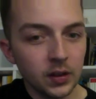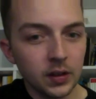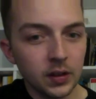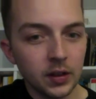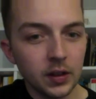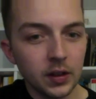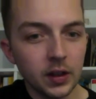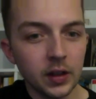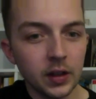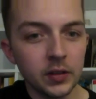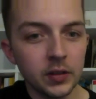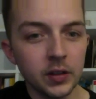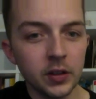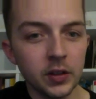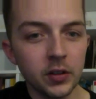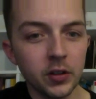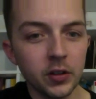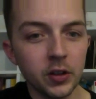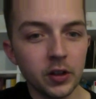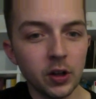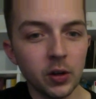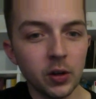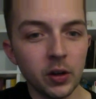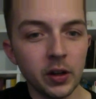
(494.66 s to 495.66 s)
and then you're
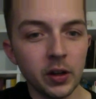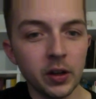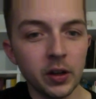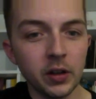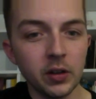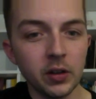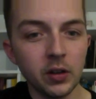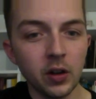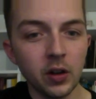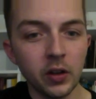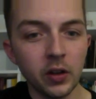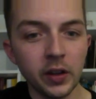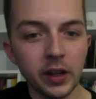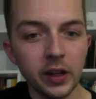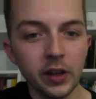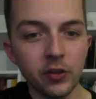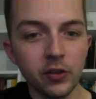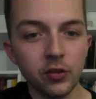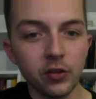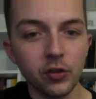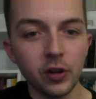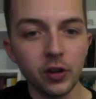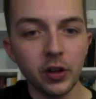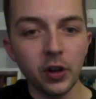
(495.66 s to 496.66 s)
going on the E
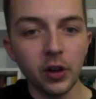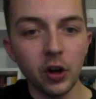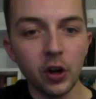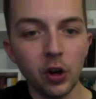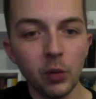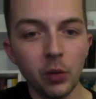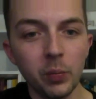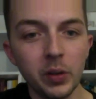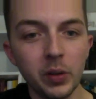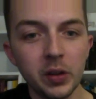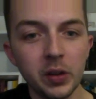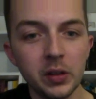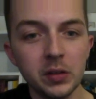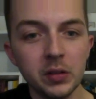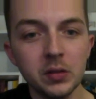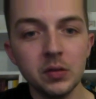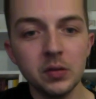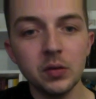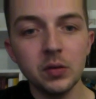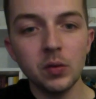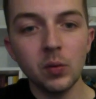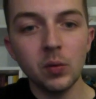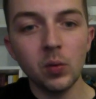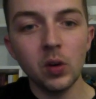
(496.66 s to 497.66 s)
string, open,
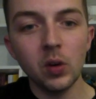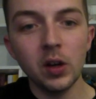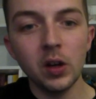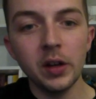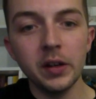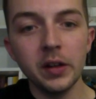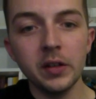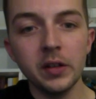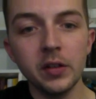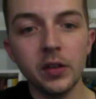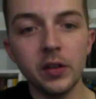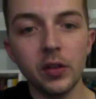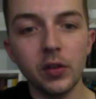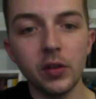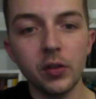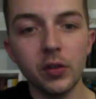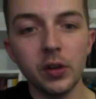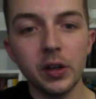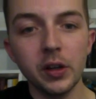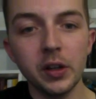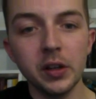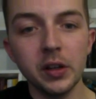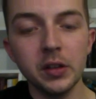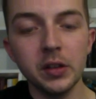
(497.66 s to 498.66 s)
1,
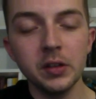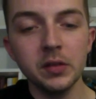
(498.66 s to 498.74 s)
3.